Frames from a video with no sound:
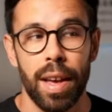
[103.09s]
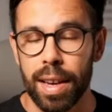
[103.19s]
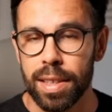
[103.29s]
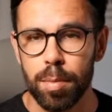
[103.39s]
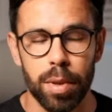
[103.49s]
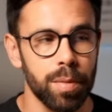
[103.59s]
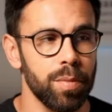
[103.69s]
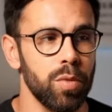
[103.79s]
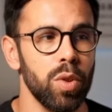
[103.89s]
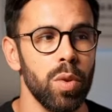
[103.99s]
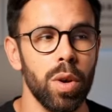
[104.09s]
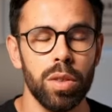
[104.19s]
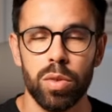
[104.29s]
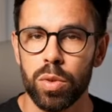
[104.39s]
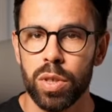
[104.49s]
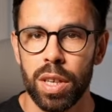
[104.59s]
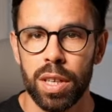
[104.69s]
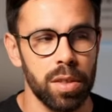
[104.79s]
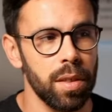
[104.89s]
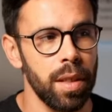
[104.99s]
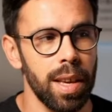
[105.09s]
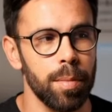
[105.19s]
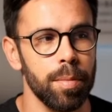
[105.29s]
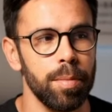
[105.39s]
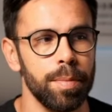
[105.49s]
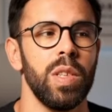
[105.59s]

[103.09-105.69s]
Example, do you want to change the theme?